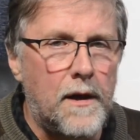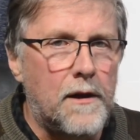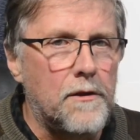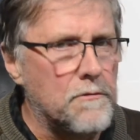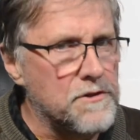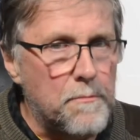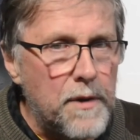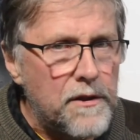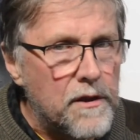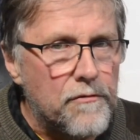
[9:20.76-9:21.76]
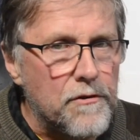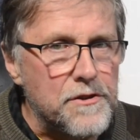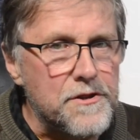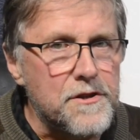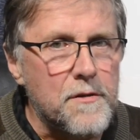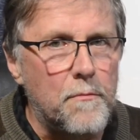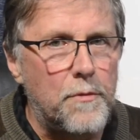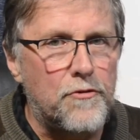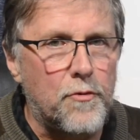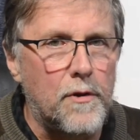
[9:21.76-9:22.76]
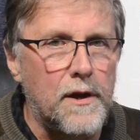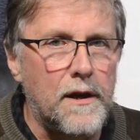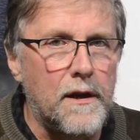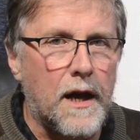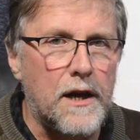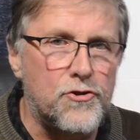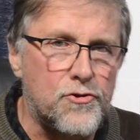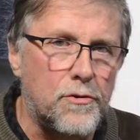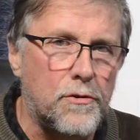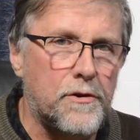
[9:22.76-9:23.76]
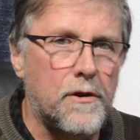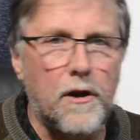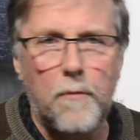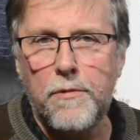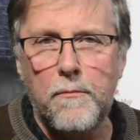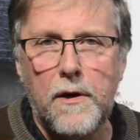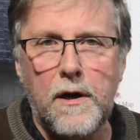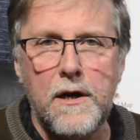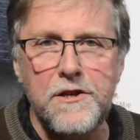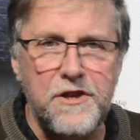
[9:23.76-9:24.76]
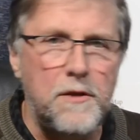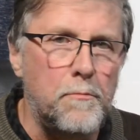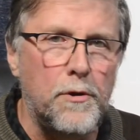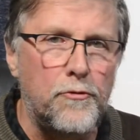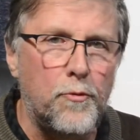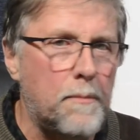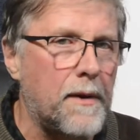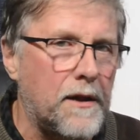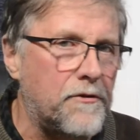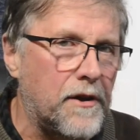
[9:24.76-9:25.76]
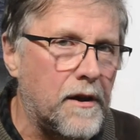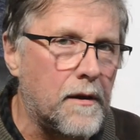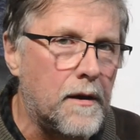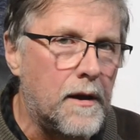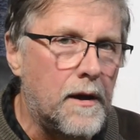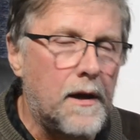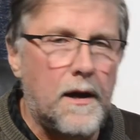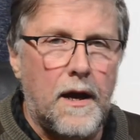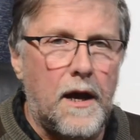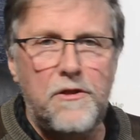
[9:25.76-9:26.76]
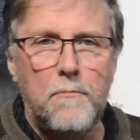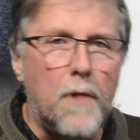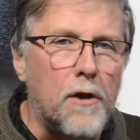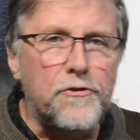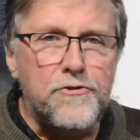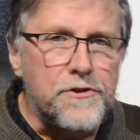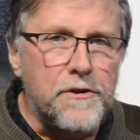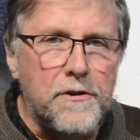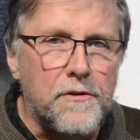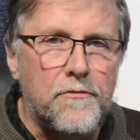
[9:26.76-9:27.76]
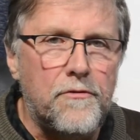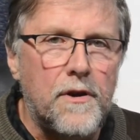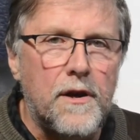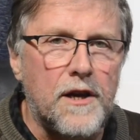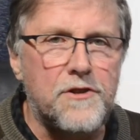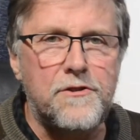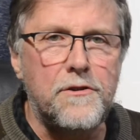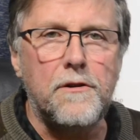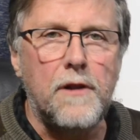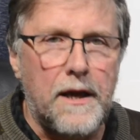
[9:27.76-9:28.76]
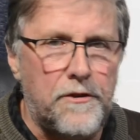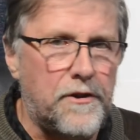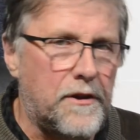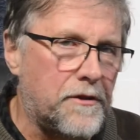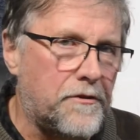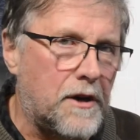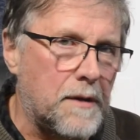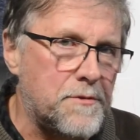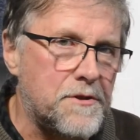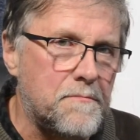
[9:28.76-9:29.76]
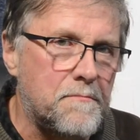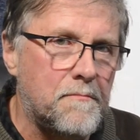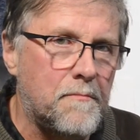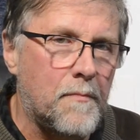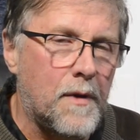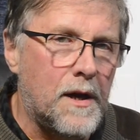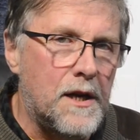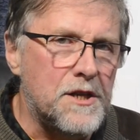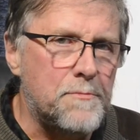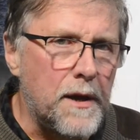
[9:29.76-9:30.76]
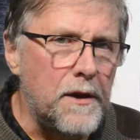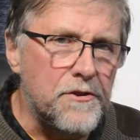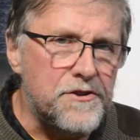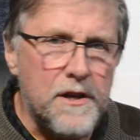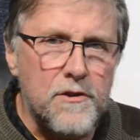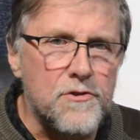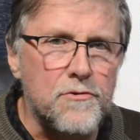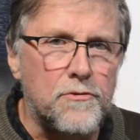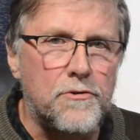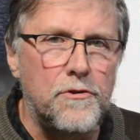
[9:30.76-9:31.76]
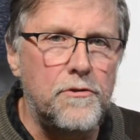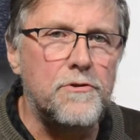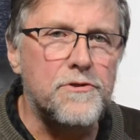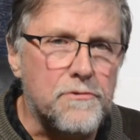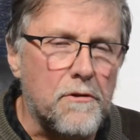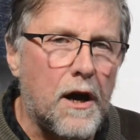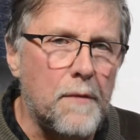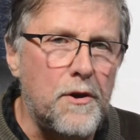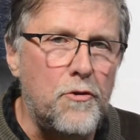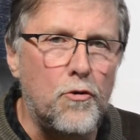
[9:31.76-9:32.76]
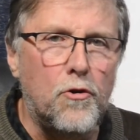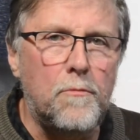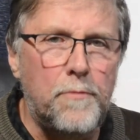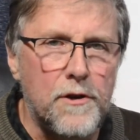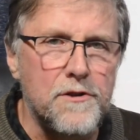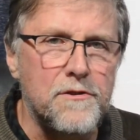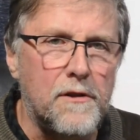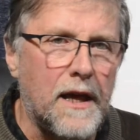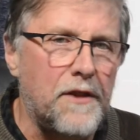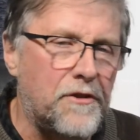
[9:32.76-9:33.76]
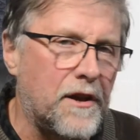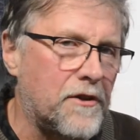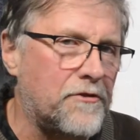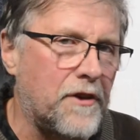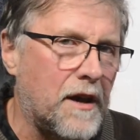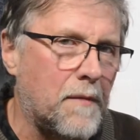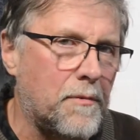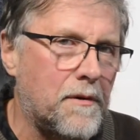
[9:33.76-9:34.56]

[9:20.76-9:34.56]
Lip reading: There is a big difference between a short, compromised inbuilt whip antenna and the multitude of external antenna types. Spend a sentence or two describing your personal antenna setup.